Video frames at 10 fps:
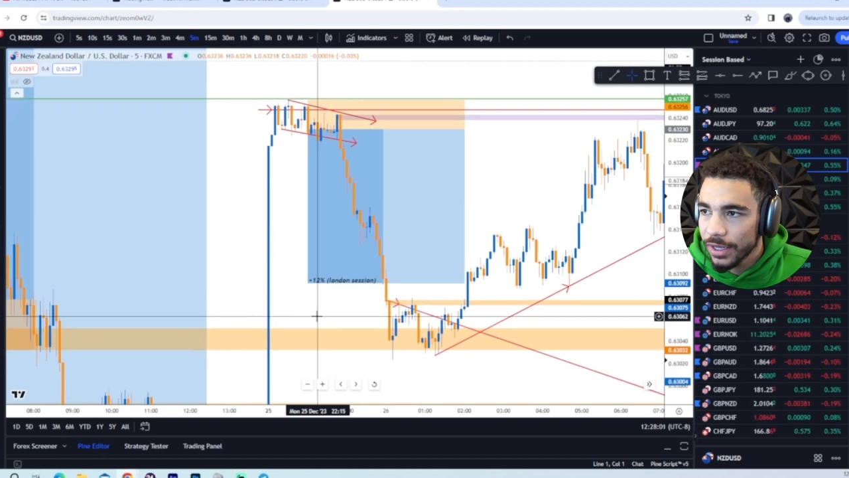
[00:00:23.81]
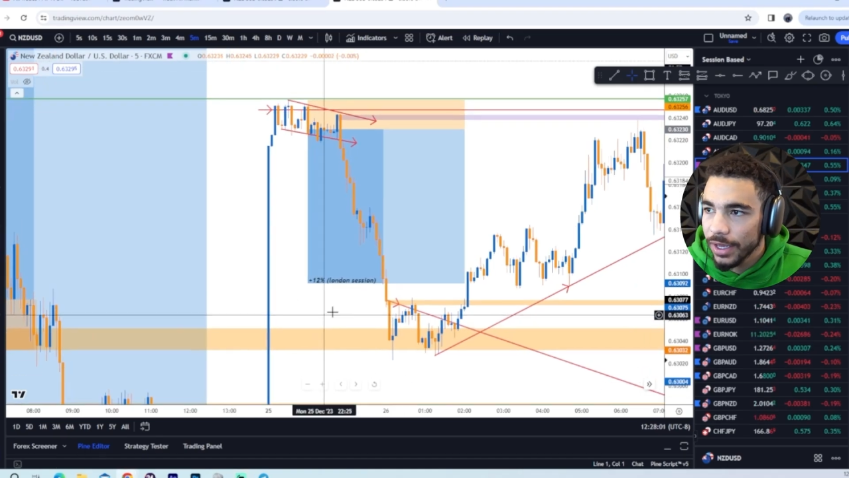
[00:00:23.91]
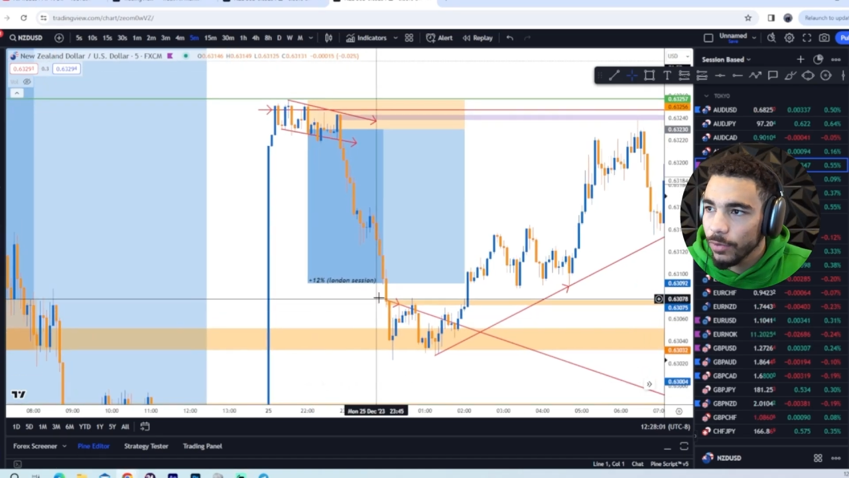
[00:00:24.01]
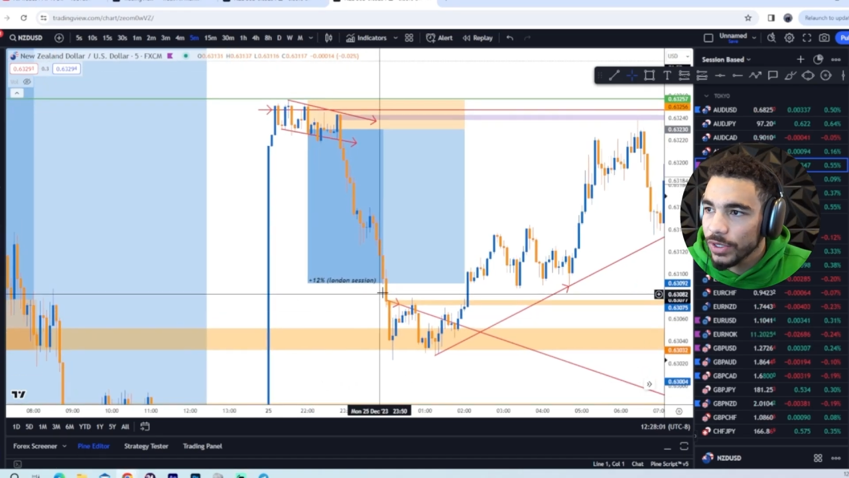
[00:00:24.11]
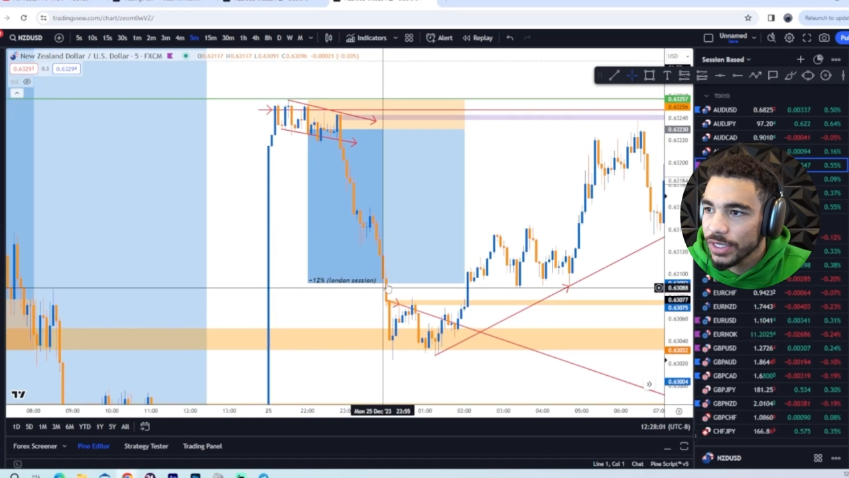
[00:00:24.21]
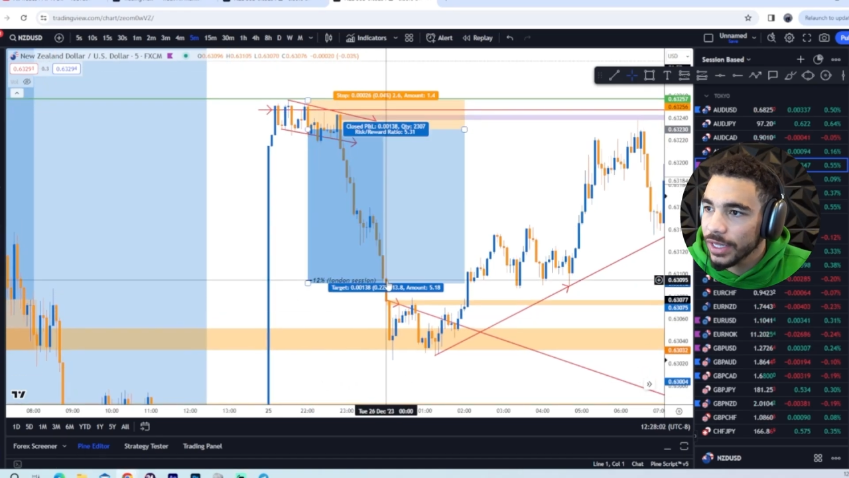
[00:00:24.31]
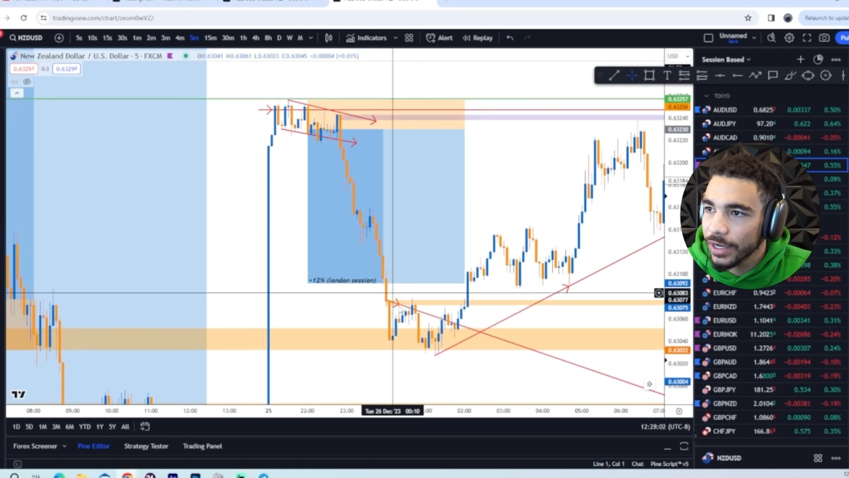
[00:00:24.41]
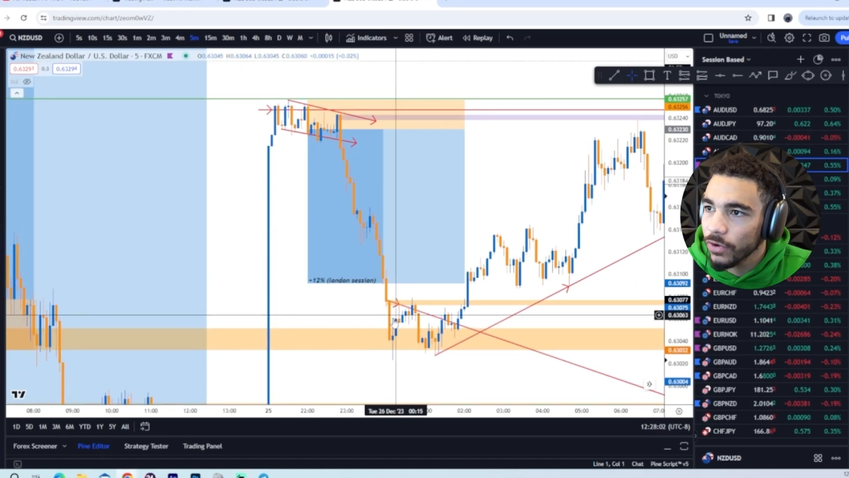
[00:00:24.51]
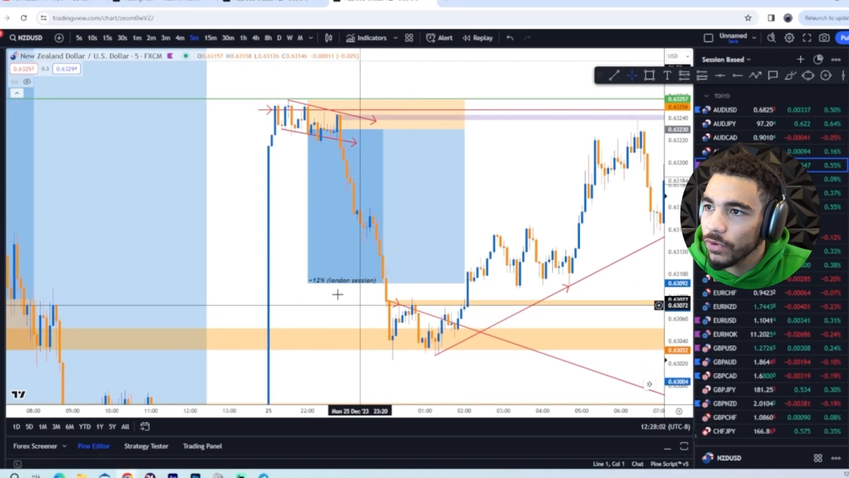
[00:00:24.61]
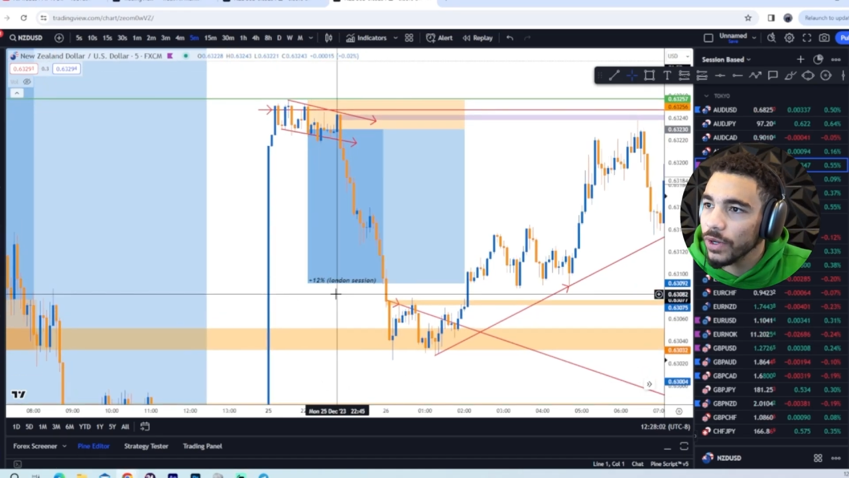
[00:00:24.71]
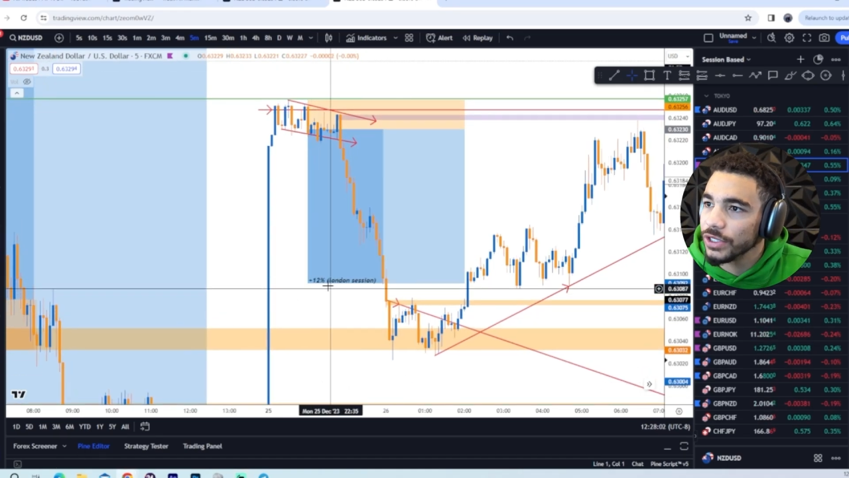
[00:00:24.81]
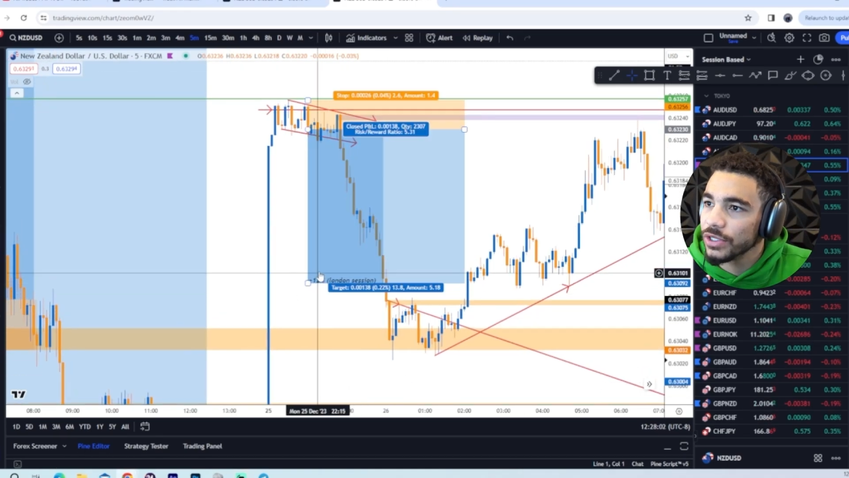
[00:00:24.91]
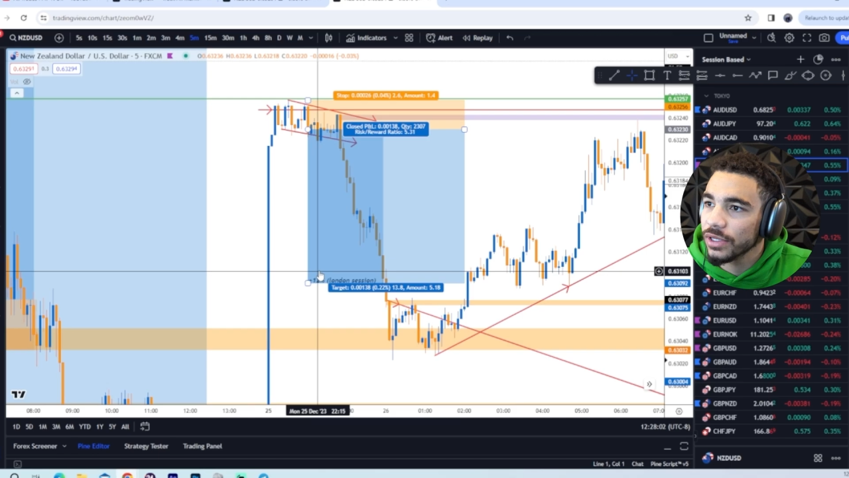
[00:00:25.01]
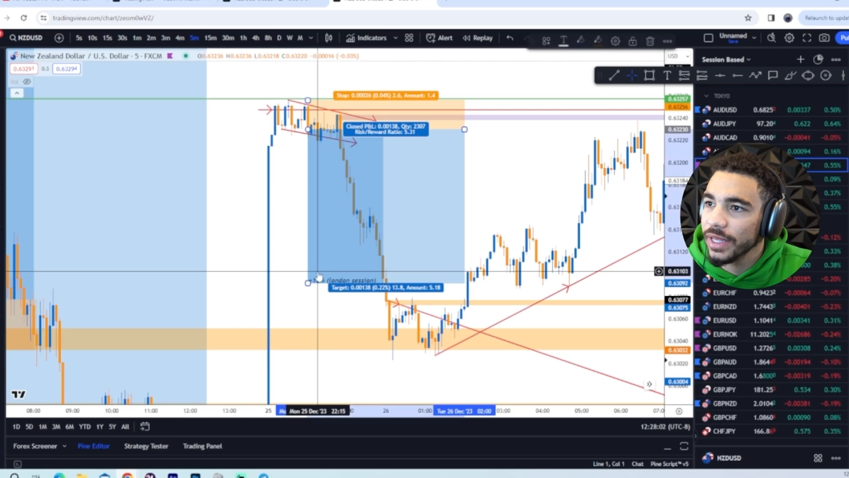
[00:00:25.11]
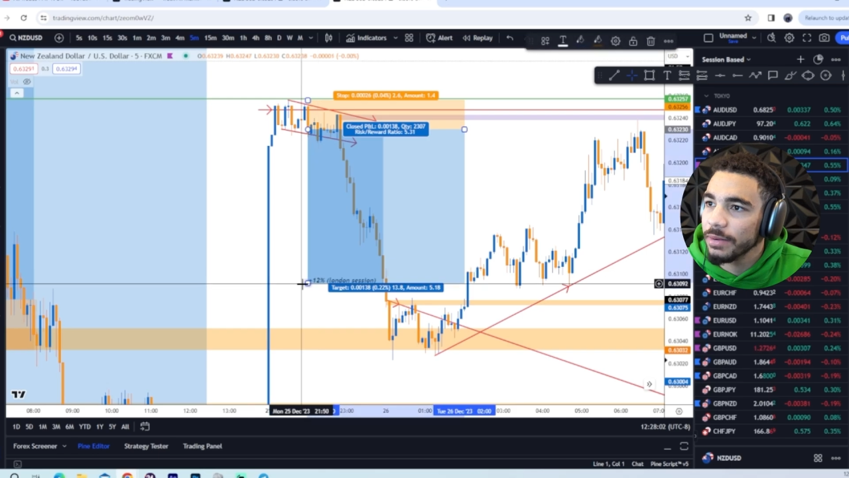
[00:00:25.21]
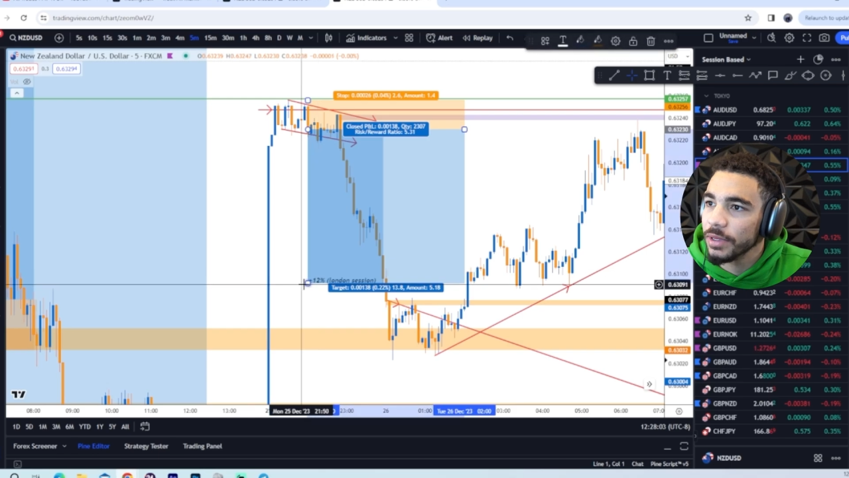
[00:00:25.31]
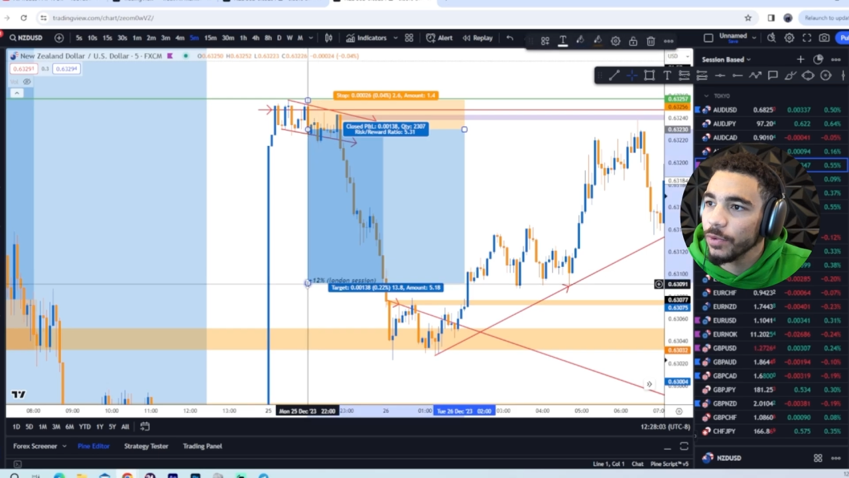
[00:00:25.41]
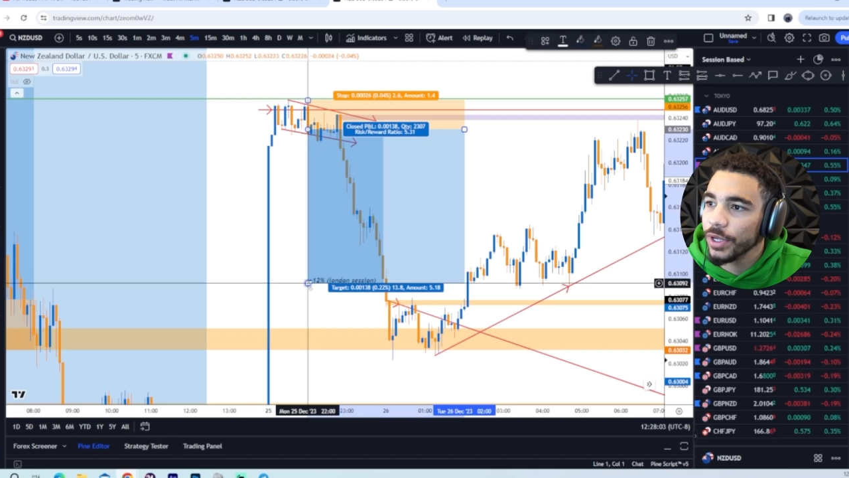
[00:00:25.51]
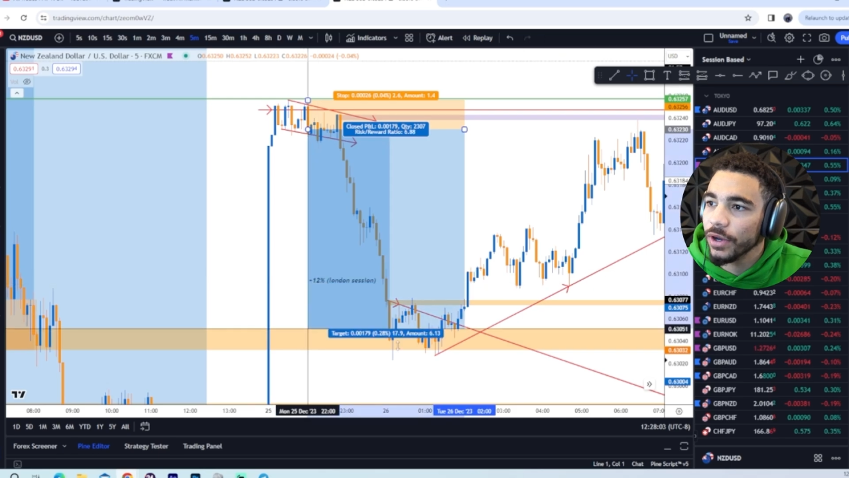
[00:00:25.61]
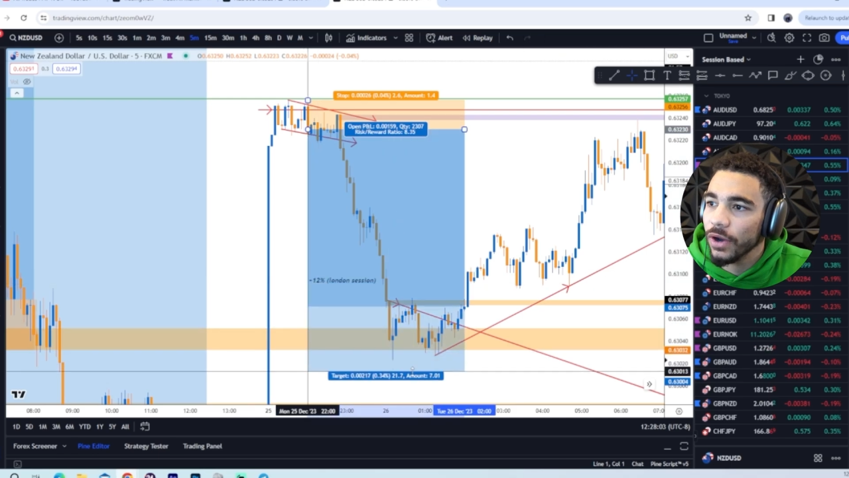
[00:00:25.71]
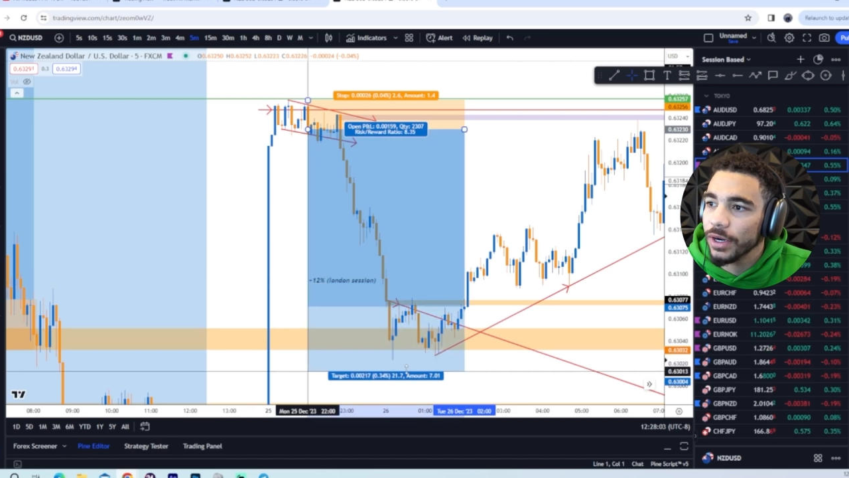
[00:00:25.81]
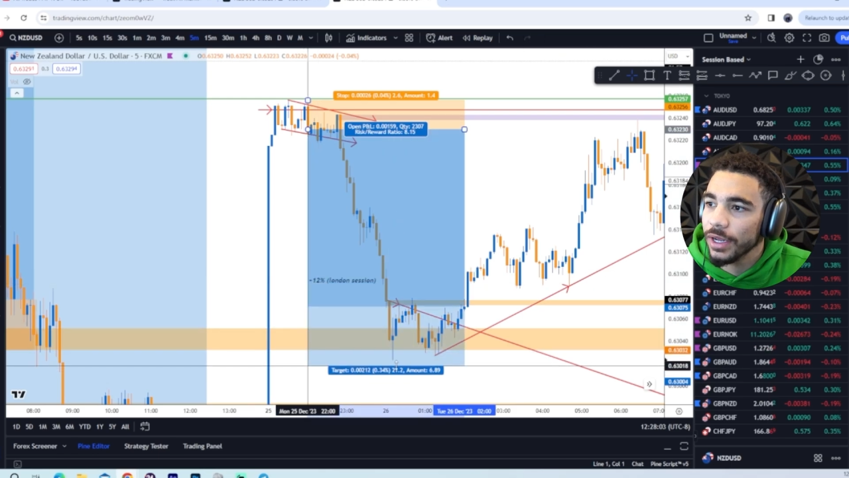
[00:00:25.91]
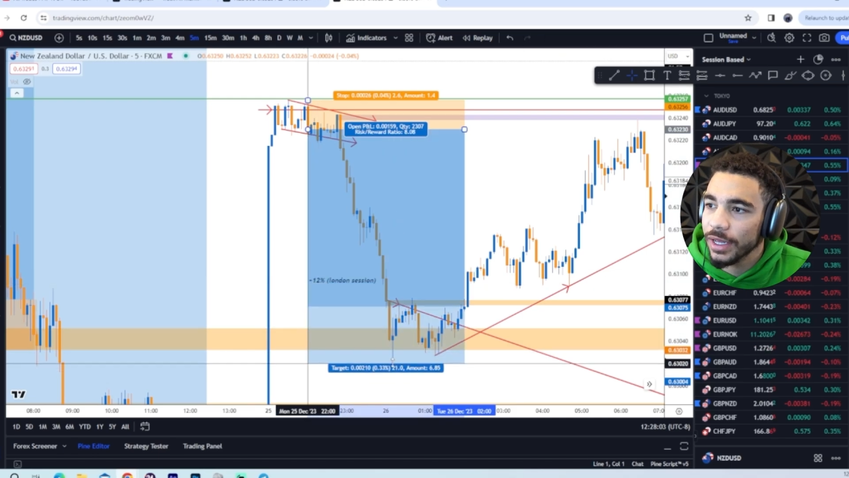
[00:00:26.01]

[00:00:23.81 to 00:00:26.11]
it wasn't like, oh, I just claimed that we caught it